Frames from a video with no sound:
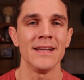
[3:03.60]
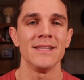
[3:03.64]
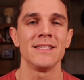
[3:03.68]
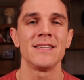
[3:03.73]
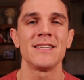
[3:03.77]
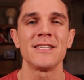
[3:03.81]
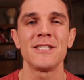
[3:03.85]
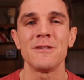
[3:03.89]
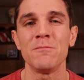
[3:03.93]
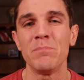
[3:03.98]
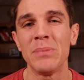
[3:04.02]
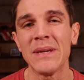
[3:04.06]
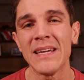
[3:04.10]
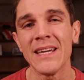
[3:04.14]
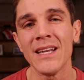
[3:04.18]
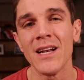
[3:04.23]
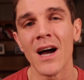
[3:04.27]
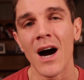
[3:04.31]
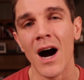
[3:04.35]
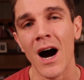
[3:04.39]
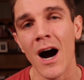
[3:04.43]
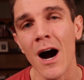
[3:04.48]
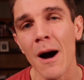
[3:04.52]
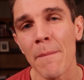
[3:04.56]
and speed
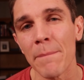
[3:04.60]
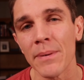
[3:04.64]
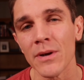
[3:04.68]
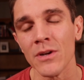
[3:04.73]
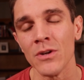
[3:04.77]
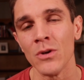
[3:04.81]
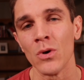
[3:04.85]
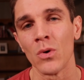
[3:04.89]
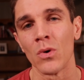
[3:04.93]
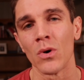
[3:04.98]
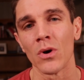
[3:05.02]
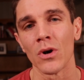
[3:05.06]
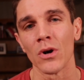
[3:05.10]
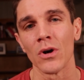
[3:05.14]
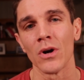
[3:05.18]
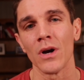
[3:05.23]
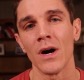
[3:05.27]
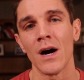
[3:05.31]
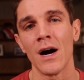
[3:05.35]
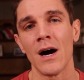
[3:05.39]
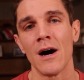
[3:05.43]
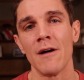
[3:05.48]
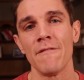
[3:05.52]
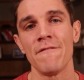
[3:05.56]
up
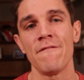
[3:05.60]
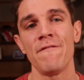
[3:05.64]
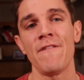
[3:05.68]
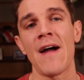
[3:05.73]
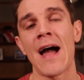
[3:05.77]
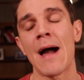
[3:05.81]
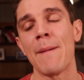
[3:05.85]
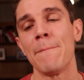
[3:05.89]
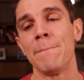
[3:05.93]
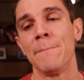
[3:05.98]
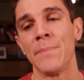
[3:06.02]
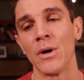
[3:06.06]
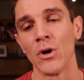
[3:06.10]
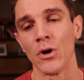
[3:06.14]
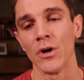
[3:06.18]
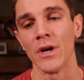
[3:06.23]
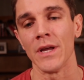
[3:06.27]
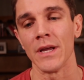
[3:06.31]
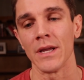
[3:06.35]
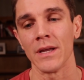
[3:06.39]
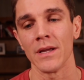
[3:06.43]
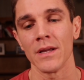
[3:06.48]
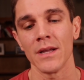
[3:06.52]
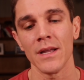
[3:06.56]
your fat
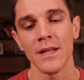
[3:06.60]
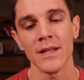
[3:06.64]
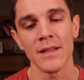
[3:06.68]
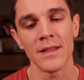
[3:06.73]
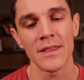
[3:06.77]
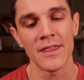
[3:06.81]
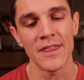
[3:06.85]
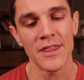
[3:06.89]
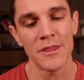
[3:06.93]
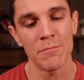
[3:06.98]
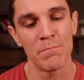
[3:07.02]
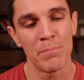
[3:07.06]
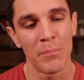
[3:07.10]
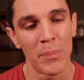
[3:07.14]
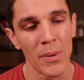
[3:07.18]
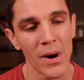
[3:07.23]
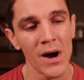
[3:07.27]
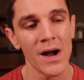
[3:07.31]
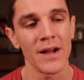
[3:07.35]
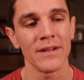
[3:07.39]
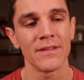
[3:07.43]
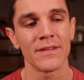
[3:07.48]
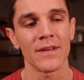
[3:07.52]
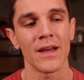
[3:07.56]
burning.
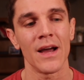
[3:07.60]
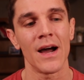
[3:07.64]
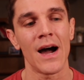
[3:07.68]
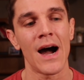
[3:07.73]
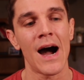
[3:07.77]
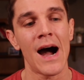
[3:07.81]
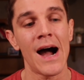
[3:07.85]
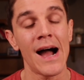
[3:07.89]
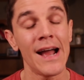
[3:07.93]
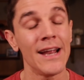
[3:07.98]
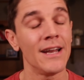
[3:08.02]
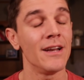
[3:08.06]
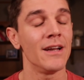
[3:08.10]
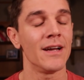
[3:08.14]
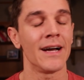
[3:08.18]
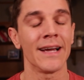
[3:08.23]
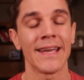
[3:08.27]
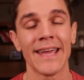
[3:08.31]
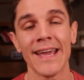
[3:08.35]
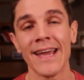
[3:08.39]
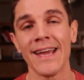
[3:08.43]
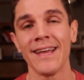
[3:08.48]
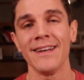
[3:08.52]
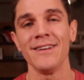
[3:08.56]
But I,
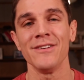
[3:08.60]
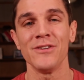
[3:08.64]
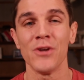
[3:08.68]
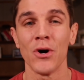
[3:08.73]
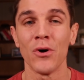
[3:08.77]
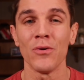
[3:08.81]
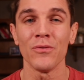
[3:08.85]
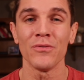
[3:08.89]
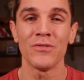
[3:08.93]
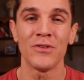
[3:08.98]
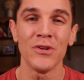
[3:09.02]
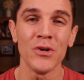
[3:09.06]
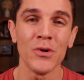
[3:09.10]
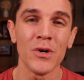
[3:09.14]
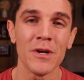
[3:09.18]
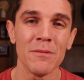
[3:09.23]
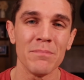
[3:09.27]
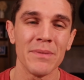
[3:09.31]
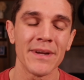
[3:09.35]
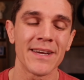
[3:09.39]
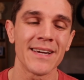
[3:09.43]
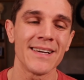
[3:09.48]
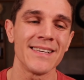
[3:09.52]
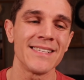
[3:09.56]
again, don't do
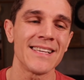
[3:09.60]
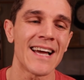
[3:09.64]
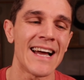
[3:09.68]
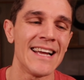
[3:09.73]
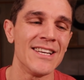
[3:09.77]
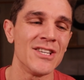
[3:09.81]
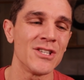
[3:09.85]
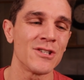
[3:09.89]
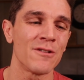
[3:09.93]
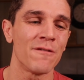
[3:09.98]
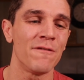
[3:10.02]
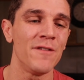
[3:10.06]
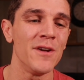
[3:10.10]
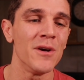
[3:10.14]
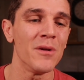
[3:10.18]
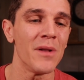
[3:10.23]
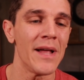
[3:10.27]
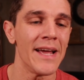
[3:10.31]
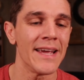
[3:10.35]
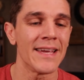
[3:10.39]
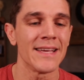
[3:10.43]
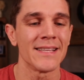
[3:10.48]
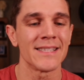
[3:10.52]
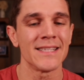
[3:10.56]
it because I just feel
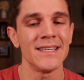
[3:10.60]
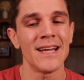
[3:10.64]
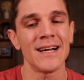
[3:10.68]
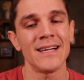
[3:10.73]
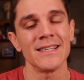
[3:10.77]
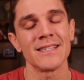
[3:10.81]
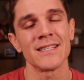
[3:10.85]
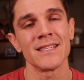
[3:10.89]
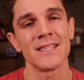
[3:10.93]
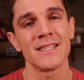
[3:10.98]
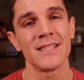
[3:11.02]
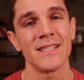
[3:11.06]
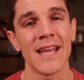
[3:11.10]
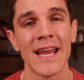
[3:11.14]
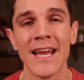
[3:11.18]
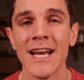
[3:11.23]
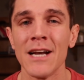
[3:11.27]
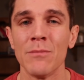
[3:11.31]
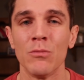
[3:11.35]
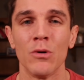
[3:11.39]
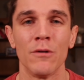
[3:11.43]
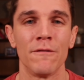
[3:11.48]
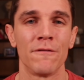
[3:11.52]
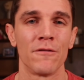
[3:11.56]
like it's not
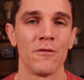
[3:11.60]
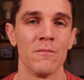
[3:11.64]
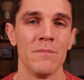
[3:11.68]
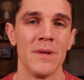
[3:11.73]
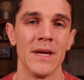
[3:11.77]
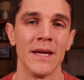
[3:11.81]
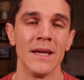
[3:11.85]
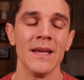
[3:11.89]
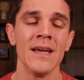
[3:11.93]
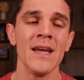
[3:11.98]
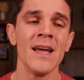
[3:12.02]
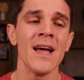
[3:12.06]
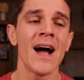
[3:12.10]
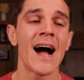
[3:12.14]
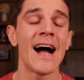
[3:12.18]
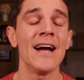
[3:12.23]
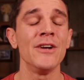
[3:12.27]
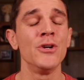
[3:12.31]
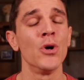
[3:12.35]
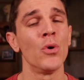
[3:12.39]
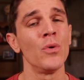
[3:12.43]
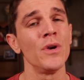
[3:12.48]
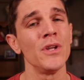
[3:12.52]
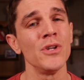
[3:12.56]
sustainable for me. I
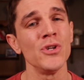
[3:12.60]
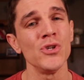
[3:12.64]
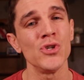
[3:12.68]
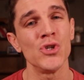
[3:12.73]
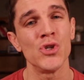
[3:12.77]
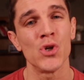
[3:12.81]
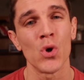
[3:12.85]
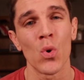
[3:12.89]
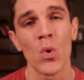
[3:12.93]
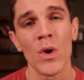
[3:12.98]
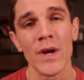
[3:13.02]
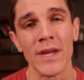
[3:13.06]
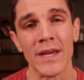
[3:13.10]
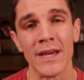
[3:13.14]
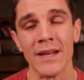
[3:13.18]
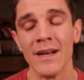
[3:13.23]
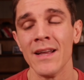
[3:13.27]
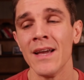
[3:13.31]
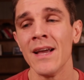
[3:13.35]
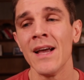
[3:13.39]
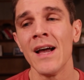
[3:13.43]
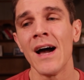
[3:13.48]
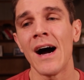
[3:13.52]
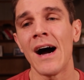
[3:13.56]
don't enjoy it.
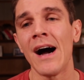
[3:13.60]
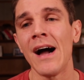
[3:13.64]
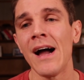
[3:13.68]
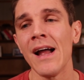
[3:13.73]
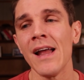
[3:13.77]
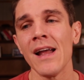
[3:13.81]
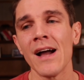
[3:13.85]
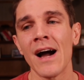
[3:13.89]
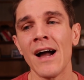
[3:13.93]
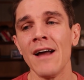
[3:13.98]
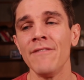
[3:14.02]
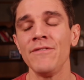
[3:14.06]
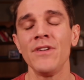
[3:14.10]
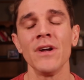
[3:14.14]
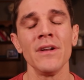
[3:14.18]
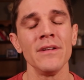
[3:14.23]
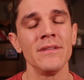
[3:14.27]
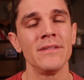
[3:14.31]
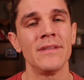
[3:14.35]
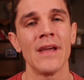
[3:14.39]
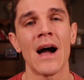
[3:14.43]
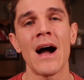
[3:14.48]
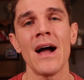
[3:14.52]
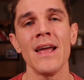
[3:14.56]
I've
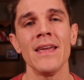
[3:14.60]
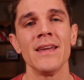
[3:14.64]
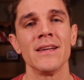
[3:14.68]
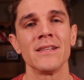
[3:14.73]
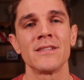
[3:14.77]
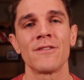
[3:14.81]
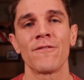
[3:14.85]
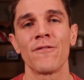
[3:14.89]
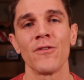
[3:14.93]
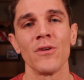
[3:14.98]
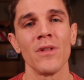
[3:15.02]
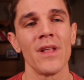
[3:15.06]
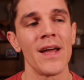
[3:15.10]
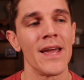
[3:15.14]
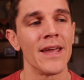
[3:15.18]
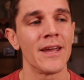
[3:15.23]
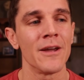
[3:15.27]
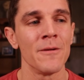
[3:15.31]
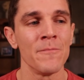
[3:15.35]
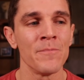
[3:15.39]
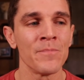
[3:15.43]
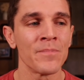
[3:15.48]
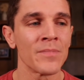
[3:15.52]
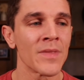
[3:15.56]
done diets for
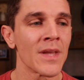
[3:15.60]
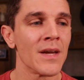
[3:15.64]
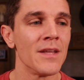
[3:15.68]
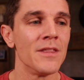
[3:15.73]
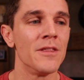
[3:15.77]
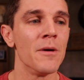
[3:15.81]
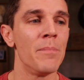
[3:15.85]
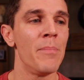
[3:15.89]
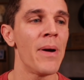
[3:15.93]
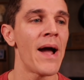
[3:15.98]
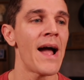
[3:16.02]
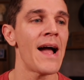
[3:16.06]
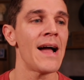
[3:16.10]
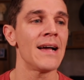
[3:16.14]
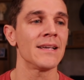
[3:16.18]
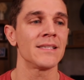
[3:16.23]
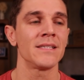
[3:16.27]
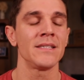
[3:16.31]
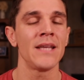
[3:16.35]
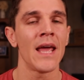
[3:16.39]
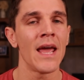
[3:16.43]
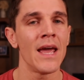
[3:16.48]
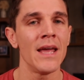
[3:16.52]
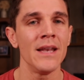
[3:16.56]
like the
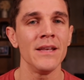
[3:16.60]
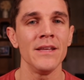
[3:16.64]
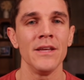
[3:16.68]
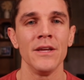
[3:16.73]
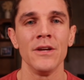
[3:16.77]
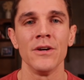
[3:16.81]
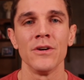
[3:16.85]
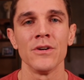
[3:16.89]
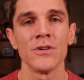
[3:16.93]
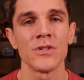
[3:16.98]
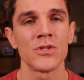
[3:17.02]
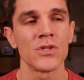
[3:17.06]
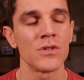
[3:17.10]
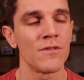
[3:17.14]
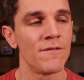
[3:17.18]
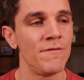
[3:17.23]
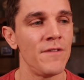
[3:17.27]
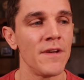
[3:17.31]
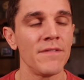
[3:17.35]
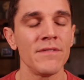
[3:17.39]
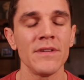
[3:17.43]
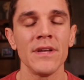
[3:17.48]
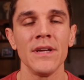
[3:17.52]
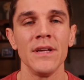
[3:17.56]
past 10 years,
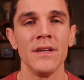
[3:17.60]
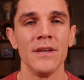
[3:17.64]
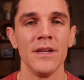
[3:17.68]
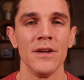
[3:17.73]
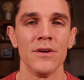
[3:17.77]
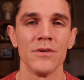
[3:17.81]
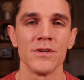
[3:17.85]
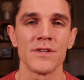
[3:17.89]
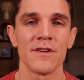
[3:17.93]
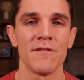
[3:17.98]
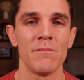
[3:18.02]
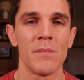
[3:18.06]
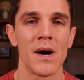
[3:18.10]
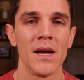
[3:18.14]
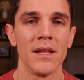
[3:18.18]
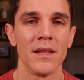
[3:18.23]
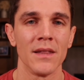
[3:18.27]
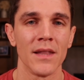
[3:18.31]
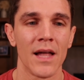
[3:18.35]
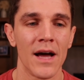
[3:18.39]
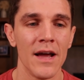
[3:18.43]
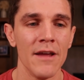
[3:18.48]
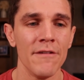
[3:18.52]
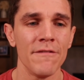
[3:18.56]
15 years of my
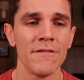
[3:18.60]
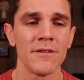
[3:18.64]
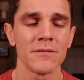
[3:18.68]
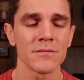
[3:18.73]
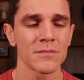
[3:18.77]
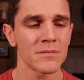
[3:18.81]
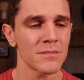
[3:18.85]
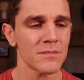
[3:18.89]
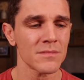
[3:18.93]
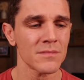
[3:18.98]
life,